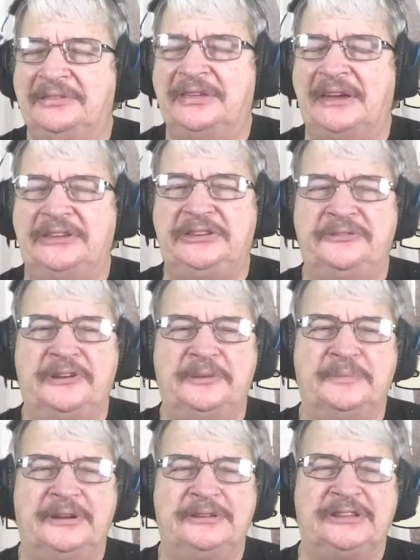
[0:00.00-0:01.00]
Thank you
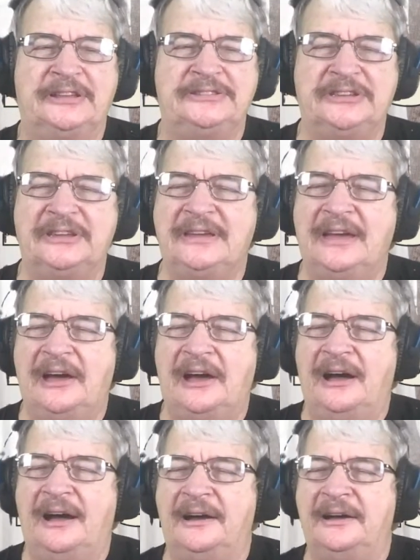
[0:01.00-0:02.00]
very much, Lisa.
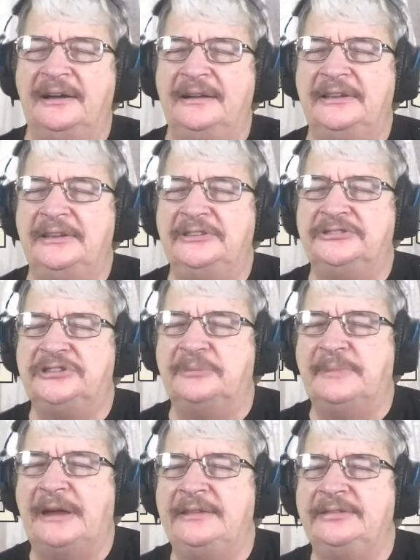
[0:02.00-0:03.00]

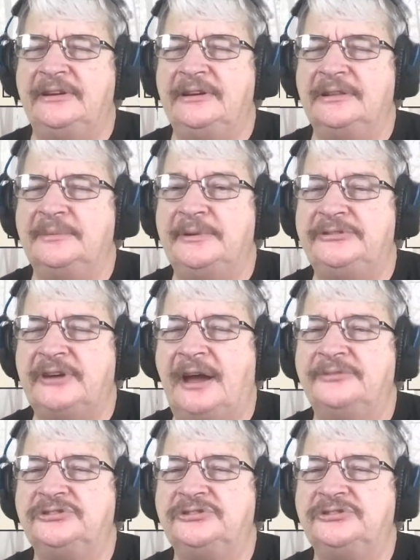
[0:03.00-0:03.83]
Somebody there, let me try.